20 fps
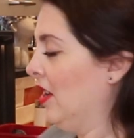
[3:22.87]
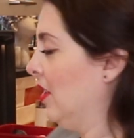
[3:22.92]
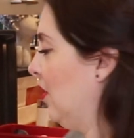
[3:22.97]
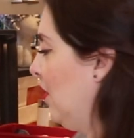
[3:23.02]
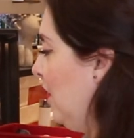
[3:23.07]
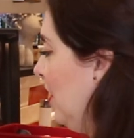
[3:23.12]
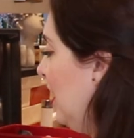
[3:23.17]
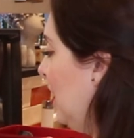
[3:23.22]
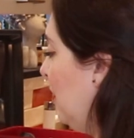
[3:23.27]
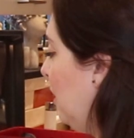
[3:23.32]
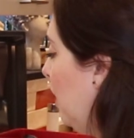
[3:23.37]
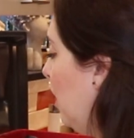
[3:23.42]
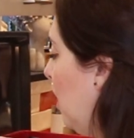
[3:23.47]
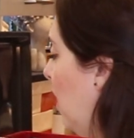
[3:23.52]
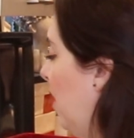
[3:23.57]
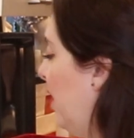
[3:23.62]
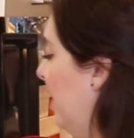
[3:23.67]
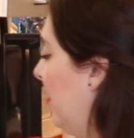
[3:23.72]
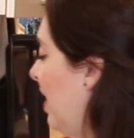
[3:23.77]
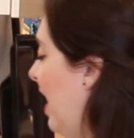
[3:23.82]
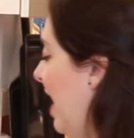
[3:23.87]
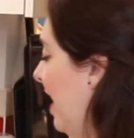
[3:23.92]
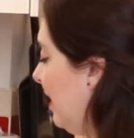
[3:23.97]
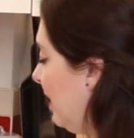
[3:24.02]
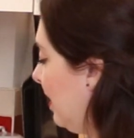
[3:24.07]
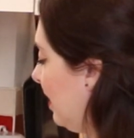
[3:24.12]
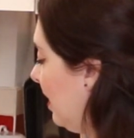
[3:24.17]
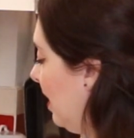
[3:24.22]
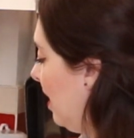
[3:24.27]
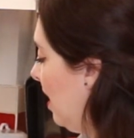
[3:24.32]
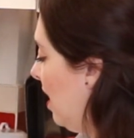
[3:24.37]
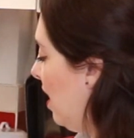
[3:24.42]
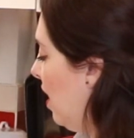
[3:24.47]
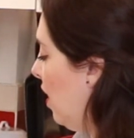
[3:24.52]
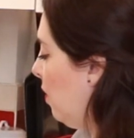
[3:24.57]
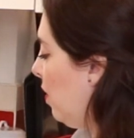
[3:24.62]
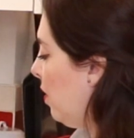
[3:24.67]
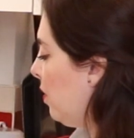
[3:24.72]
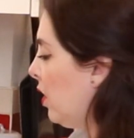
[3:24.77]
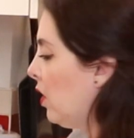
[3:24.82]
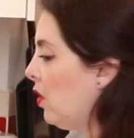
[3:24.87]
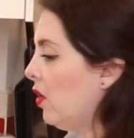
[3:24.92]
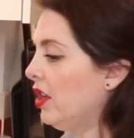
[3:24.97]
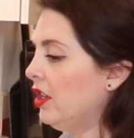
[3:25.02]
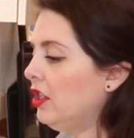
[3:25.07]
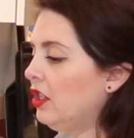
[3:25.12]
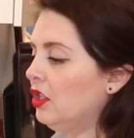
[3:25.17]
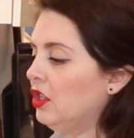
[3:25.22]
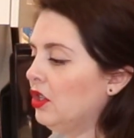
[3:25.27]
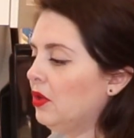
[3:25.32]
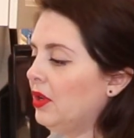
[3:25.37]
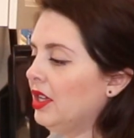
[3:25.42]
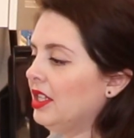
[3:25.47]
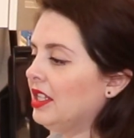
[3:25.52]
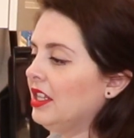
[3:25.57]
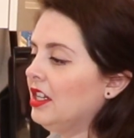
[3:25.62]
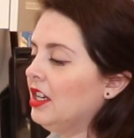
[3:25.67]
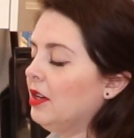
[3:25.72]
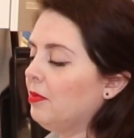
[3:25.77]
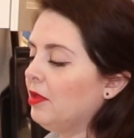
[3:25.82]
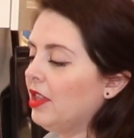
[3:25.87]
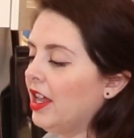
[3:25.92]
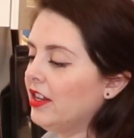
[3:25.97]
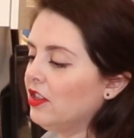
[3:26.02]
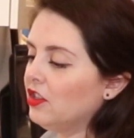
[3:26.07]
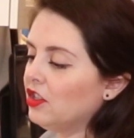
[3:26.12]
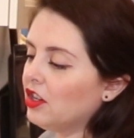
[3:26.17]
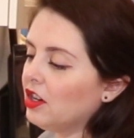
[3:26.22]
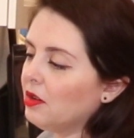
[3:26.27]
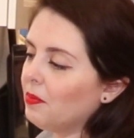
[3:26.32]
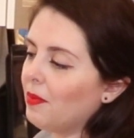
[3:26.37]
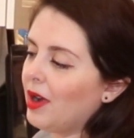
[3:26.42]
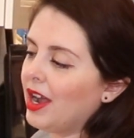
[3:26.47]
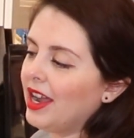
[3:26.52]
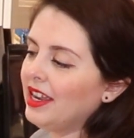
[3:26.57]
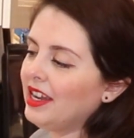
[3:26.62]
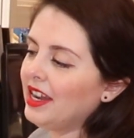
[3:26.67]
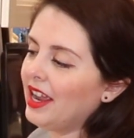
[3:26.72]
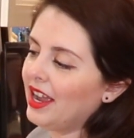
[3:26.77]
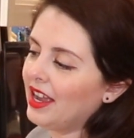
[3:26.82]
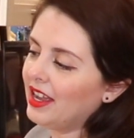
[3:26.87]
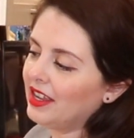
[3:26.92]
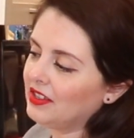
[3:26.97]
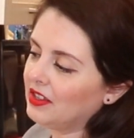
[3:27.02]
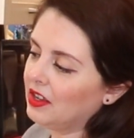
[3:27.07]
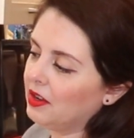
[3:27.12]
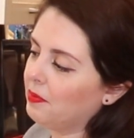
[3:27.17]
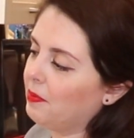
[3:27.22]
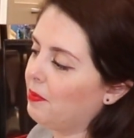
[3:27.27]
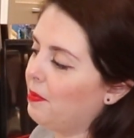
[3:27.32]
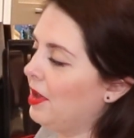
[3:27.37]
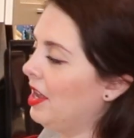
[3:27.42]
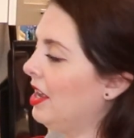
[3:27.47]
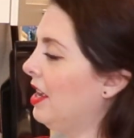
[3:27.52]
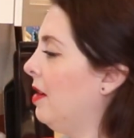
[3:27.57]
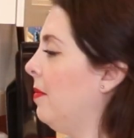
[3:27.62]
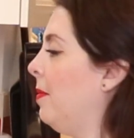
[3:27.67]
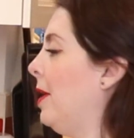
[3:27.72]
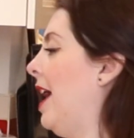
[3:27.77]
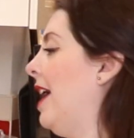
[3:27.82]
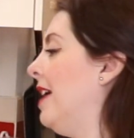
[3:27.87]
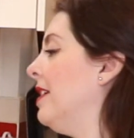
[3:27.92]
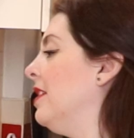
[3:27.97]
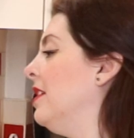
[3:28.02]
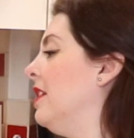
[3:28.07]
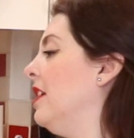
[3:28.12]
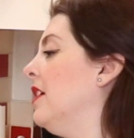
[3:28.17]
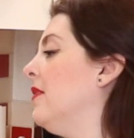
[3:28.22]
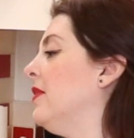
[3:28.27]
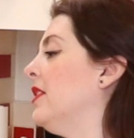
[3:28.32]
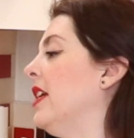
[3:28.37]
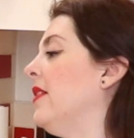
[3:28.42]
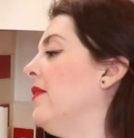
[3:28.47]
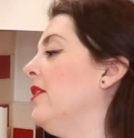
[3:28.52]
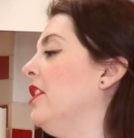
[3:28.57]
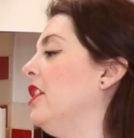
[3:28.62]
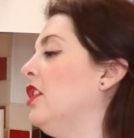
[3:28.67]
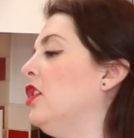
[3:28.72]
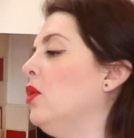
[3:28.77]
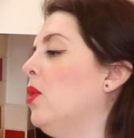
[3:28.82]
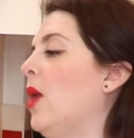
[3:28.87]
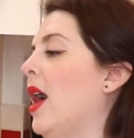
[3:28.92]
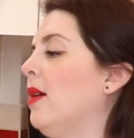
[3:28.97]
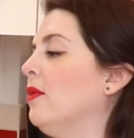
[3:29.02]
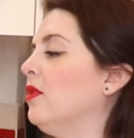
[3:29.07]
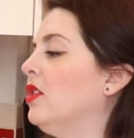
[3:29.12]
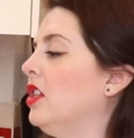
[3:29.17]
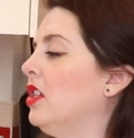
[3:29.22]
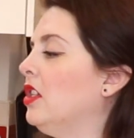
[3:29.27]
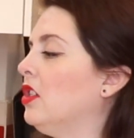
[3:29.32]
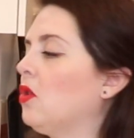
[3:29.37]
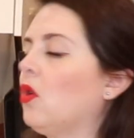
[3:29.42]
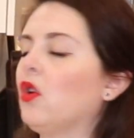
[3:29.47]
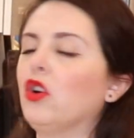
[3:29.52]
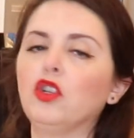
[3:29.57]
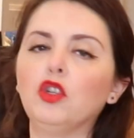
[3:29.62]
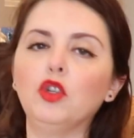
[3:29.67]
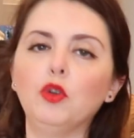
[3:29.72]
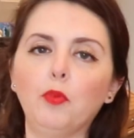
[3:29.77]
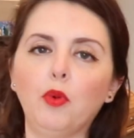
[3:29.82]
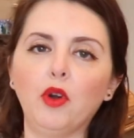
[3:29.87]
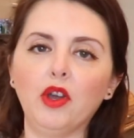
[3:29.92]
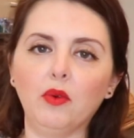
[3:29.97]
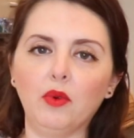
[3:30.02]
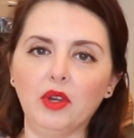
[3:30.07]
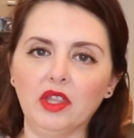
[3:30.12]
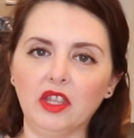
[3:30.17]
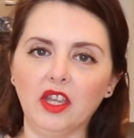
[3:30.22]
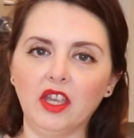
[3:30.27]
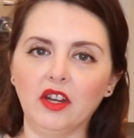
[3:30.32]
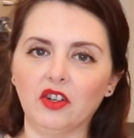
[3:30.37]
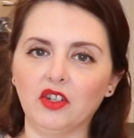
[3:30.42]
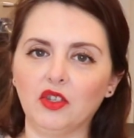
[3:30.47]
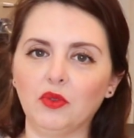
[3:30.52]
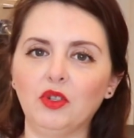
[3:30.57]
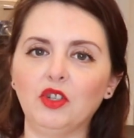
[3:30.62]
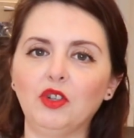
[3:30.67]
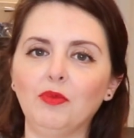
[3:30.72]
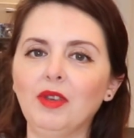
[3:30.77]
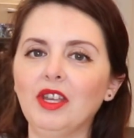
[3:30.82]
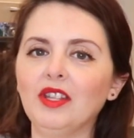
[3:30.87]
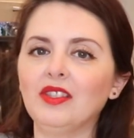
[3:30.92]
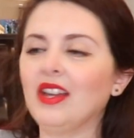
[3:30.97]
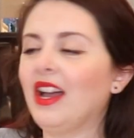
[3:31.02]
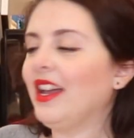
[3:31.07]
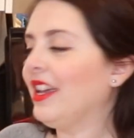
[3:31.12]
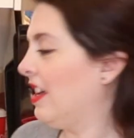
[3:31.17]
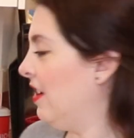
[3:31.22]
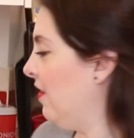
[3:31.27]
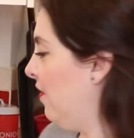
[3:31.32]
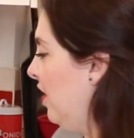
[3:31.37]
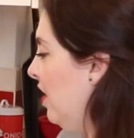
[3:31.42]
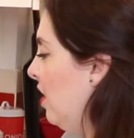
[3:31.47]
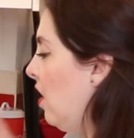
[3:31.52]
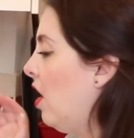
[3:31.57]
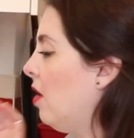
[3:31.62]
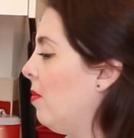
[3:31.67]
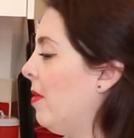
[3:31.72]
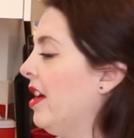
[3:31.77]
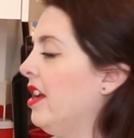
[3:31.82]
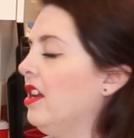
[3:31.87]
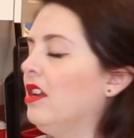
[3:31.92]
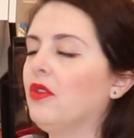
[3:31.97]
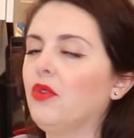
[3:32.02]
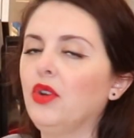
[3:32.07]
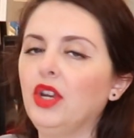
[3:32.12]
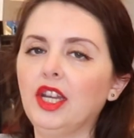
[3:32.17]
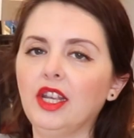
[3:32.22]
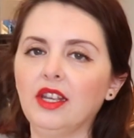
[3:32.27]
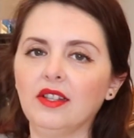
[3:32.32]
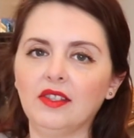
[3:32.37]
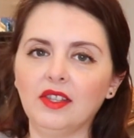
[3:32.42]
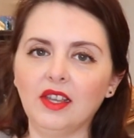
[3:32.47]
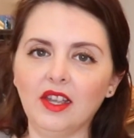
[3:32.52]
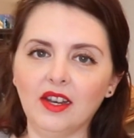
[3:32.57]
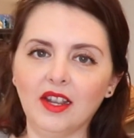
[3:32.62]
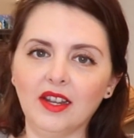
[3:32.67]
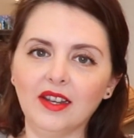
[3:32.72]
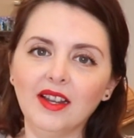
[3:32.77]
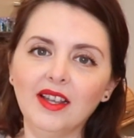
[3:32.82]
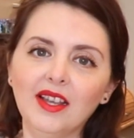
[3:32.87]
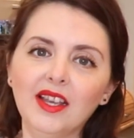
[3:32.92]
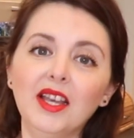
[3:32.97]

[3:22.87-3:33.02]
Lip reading: So this will go in last. What we're going to do is in a blender, mine has a big capacity of 72 ounces or 2.1 liters, which means I can fit all my ingredients in it.